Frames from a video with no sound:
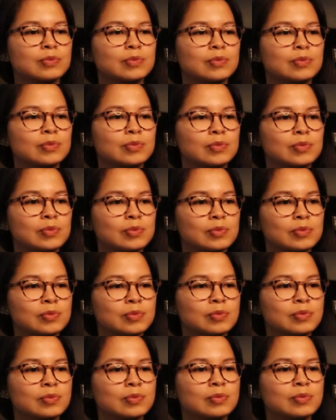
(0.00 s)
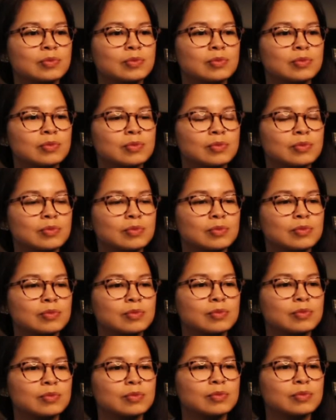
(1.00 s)

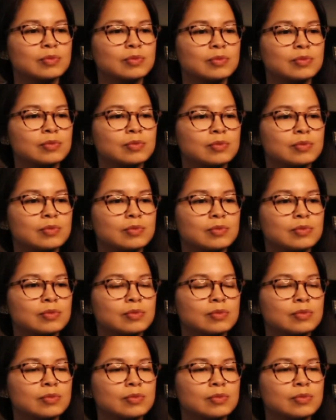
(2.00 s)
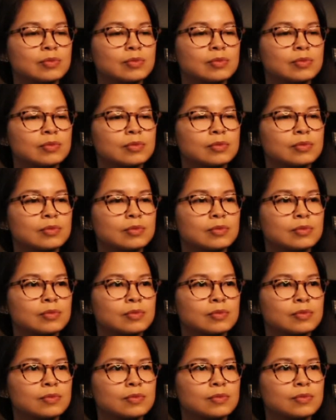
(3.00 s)

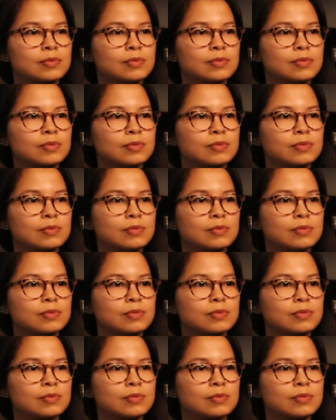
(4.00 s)
No words are spoken by the person on screen.